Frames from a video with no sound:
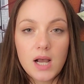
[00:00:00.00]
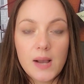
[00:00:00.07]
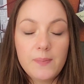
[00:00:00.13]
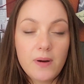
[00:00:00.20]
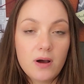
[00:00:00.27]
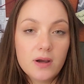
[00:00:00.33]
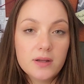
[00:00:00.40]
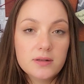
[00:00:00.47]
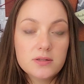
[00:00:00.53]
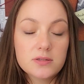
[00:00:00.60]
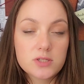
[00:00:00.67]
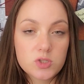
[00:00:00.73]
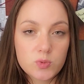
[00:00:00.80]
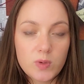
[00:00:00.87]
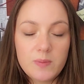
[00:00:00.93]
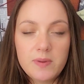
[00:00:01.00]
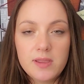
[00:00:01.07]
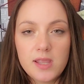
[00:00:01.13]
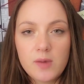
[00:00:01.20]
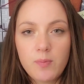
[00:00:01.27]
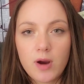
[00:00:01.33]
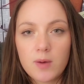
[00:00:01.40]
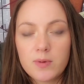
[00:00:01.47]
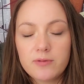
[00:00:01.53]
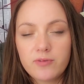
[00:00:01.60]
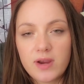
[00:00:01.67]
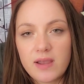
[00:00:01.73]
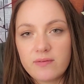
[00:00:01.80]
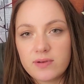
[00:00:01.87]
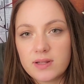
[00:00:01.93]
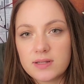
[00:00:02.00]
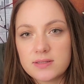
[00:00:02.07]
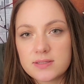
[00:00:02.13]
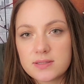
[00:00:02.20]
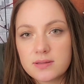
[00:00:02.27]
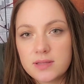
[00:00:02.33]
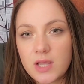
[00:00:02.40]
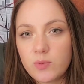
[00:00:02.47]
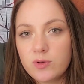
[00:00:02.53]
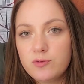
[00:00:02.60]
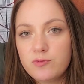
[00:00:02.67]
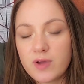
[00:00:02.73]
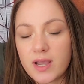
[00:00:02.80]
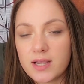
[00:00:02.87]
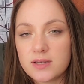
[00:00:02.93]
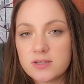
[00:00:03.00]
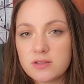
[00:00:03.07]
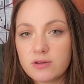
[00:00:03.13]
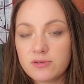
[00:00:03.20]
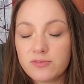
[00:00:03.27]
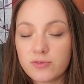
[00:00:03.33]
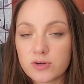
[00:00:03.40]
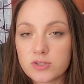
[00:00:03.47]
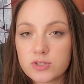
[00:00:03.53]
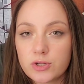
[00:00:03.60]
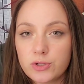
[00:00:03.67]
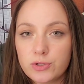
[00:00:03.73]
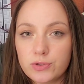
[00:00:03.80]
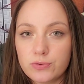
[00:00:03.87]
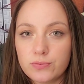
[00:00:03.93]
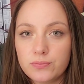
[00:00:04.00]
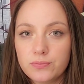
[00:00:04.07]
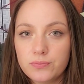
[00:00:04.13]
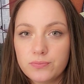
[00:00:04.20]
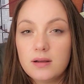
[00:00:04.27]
Upon sweeping the apartment for evidence, they would find their first clue.